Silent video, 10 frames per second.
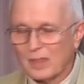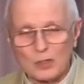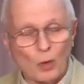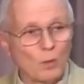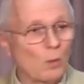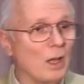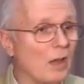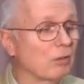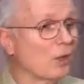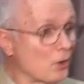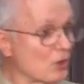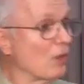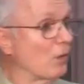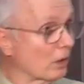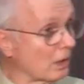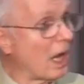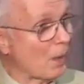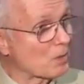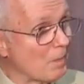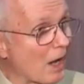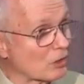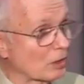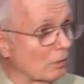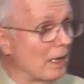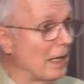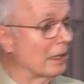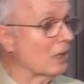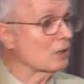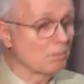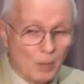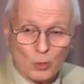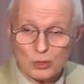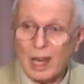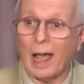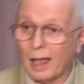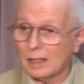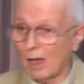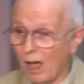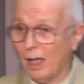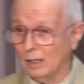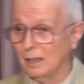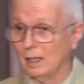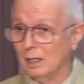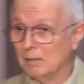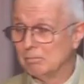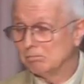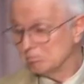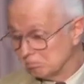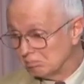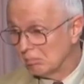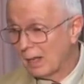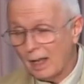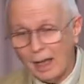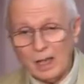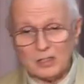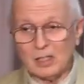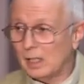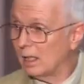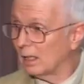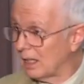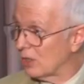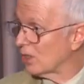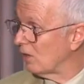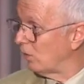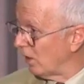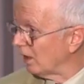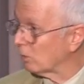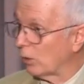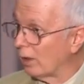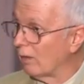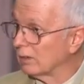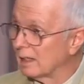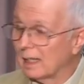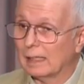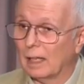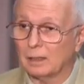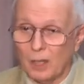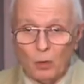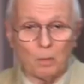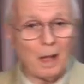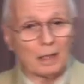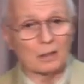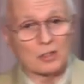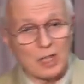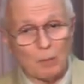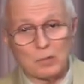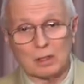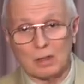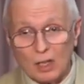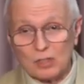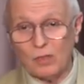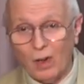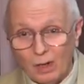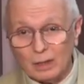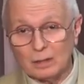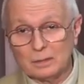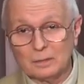So if Lucifer comes masquerading as Most High God, I see an easy fit for everything I know about the subject thus far.